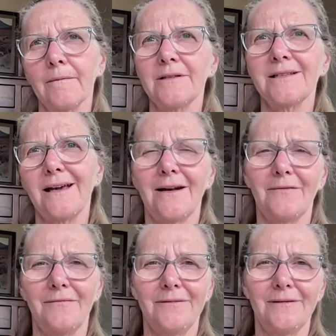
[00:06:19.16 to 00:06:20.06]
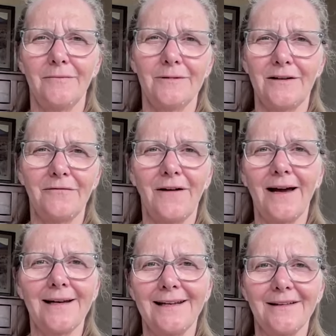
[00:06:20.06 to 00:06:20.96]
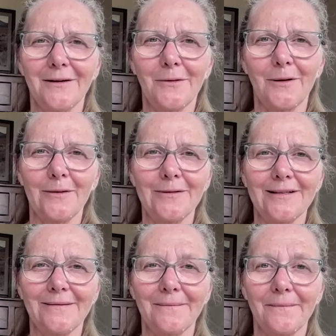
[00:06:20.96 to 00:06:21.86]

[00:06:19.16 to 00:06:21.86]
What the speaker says: which is kind of defining the quote.